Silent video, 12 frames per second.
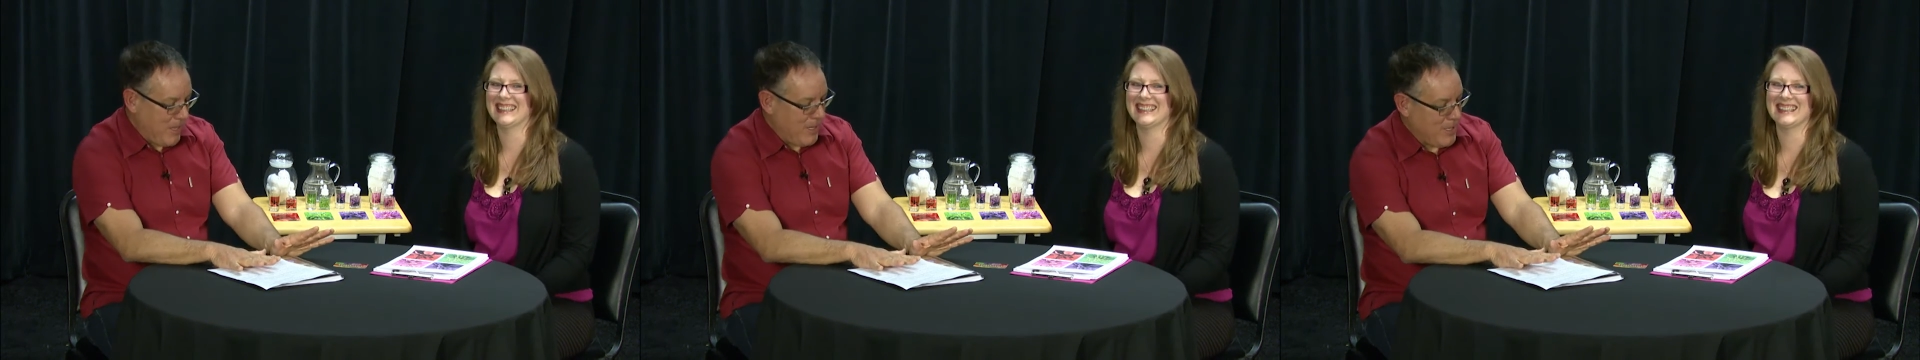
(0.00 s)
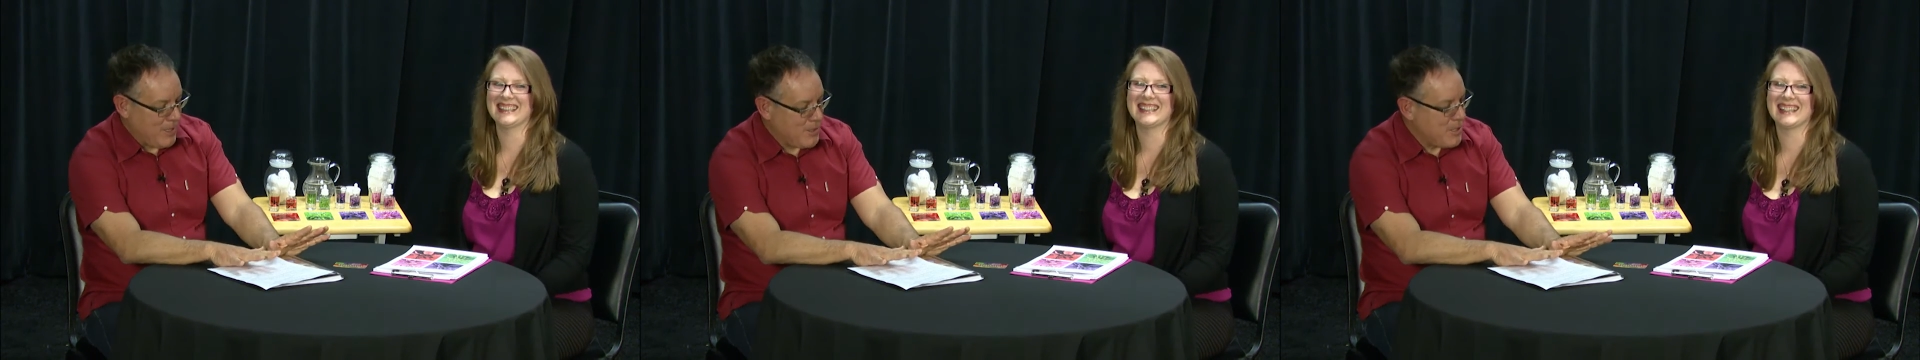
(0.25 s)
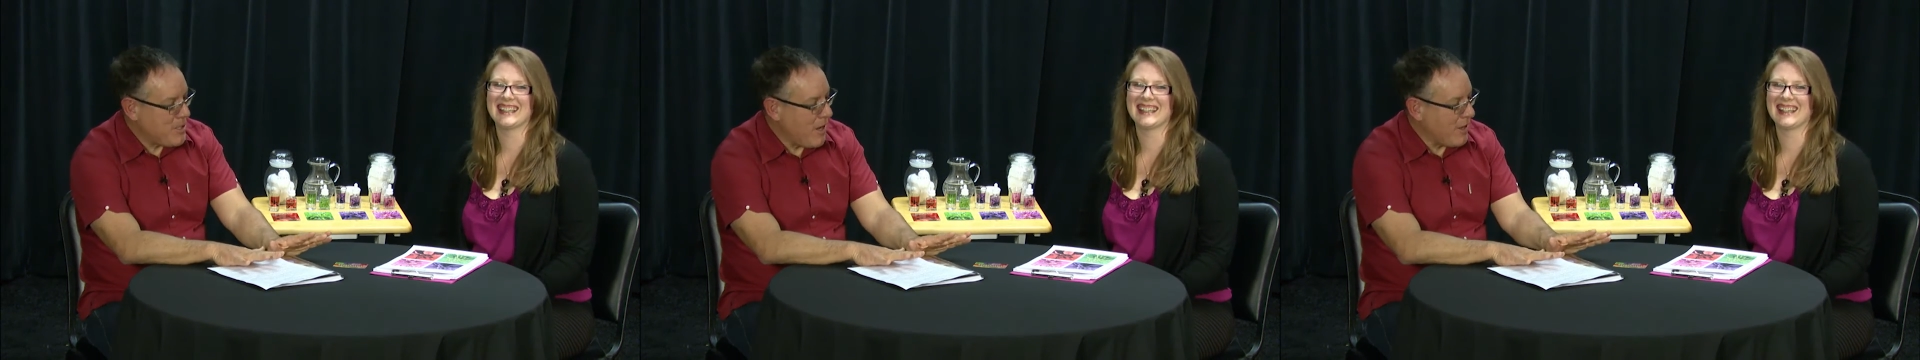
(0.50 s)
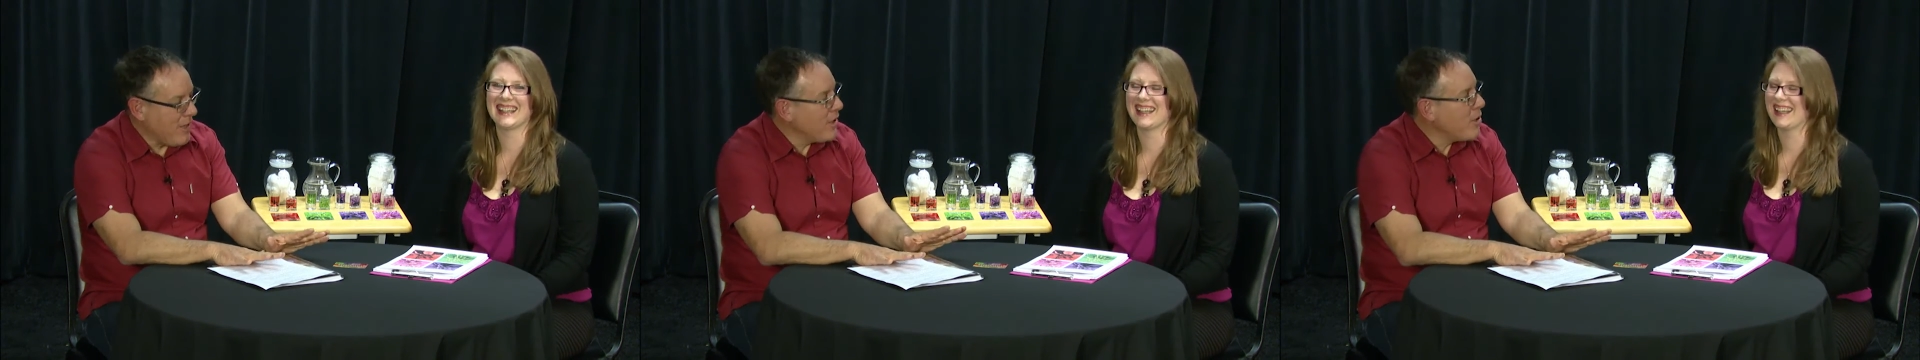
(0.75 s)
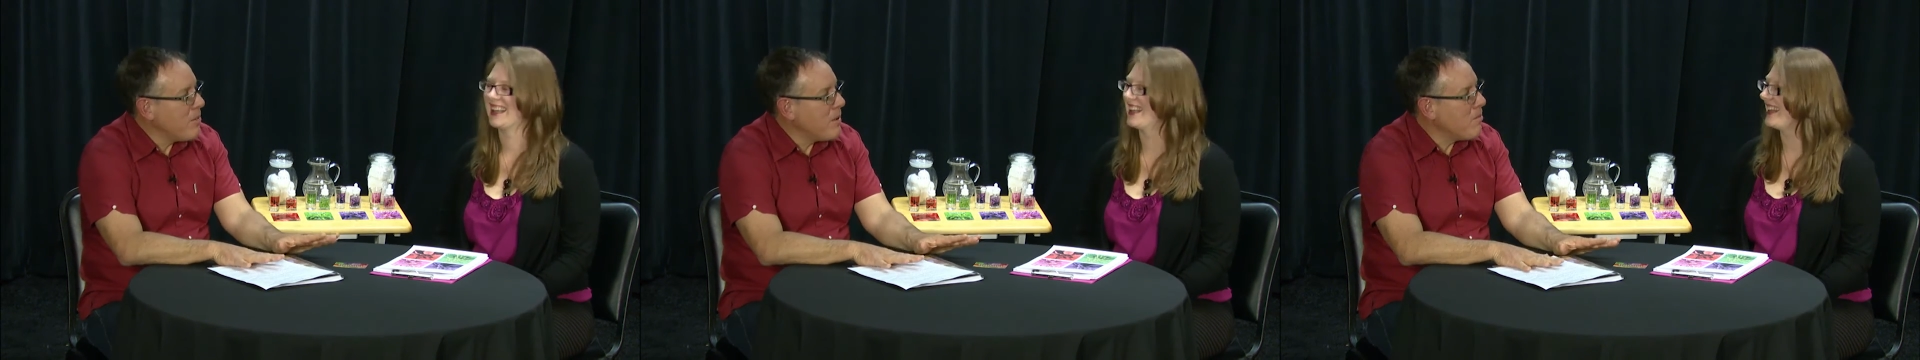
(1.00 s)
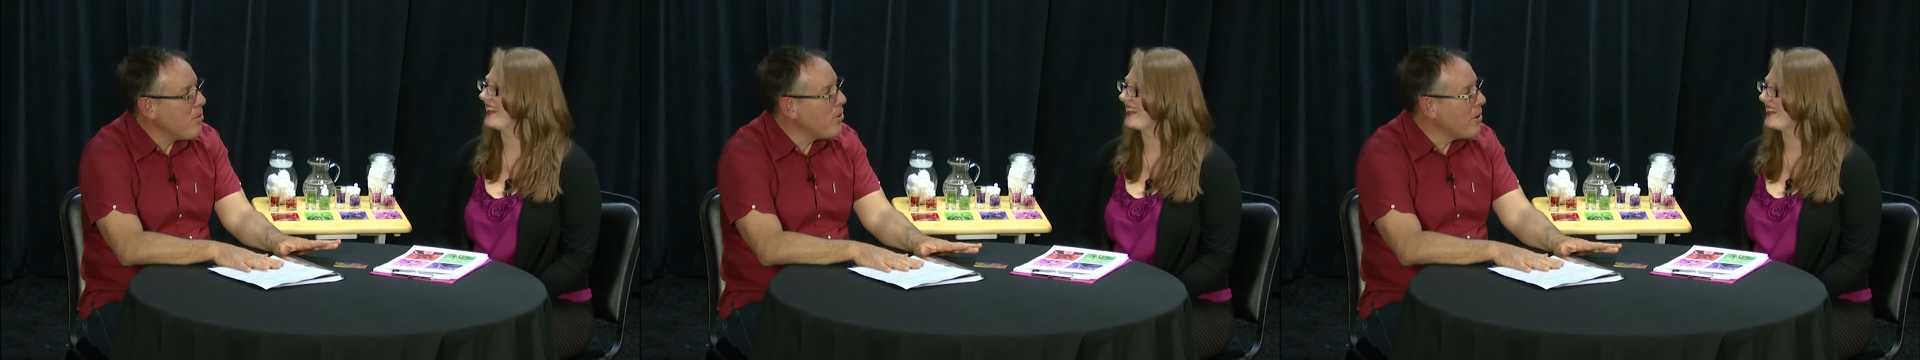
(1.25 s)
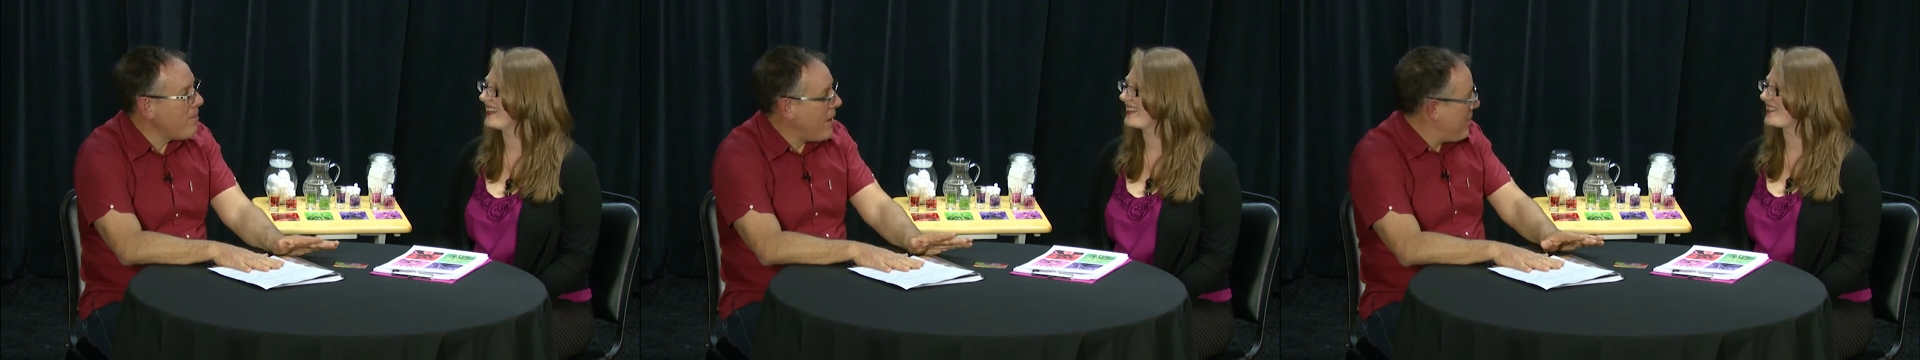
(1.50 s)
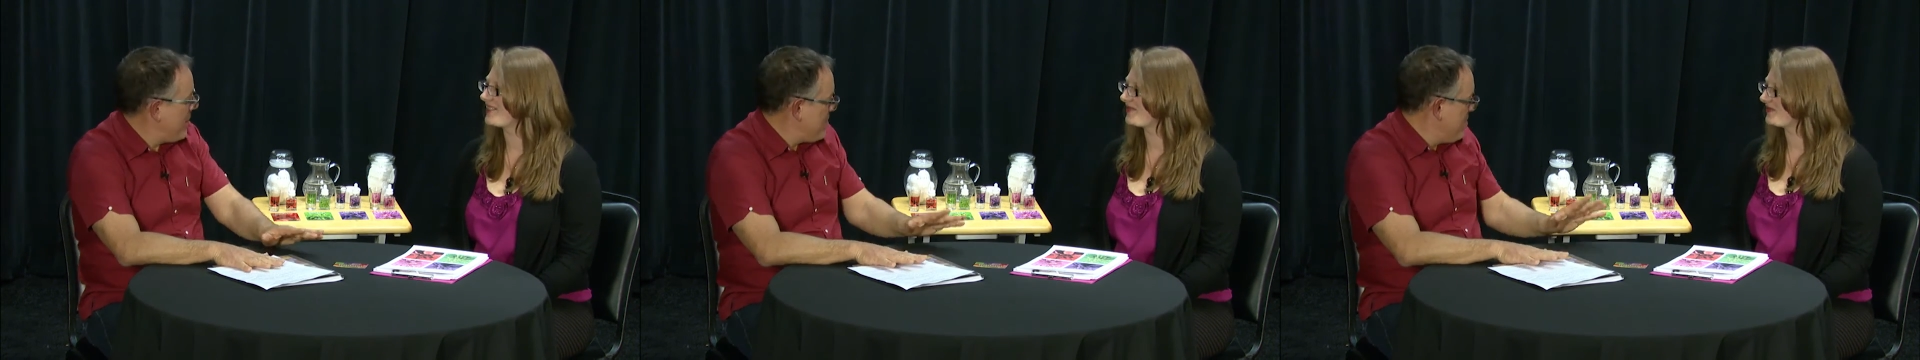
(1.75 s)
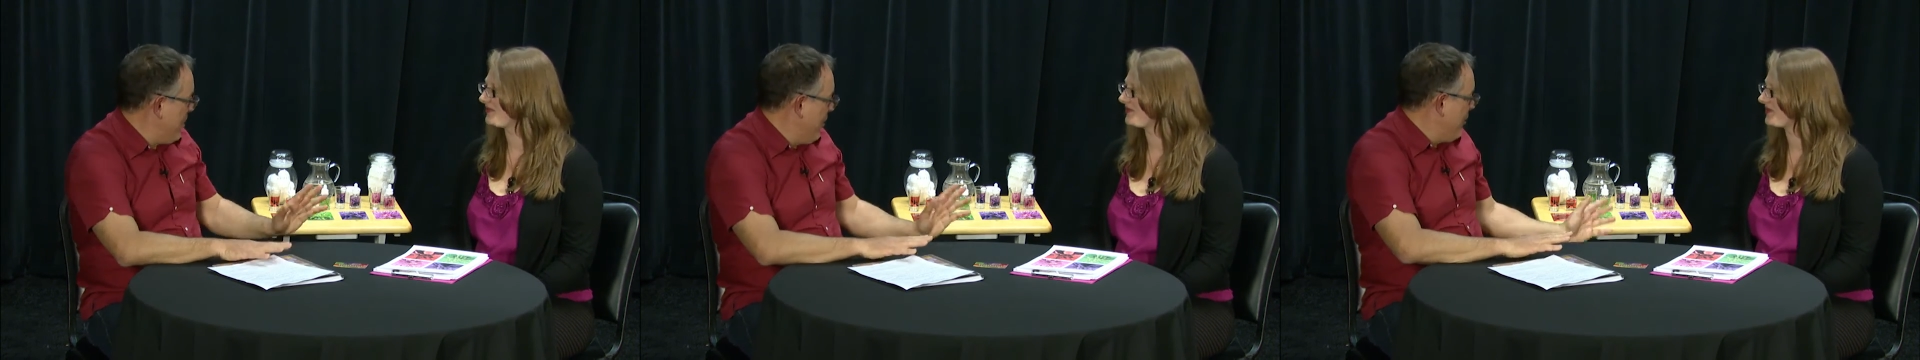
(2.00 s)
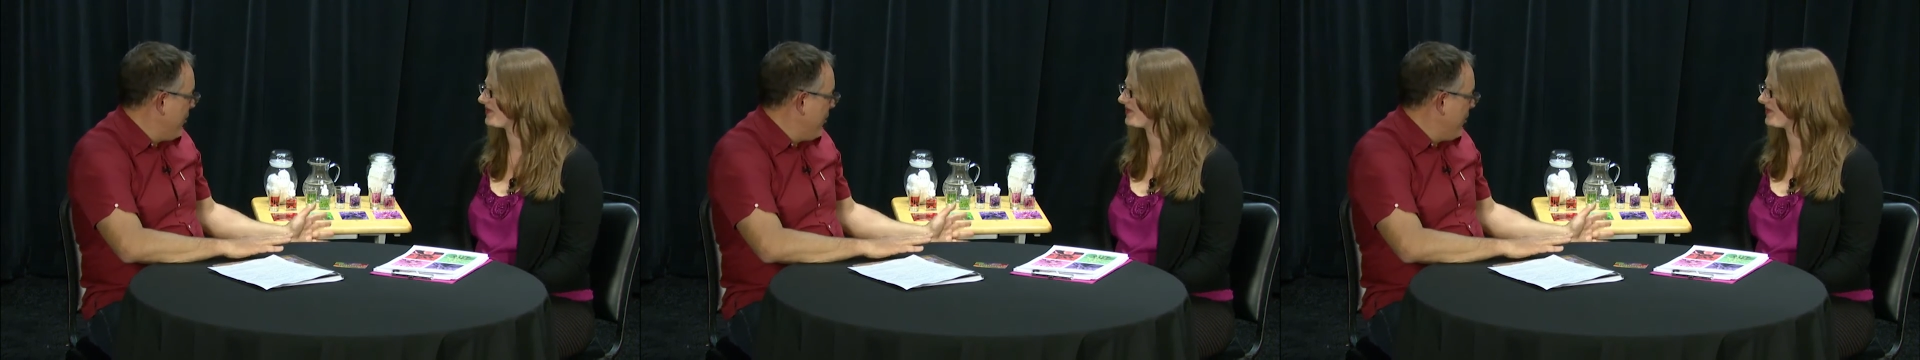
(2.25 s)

Speaker 1: uh, to talk a little bit more about this beautiful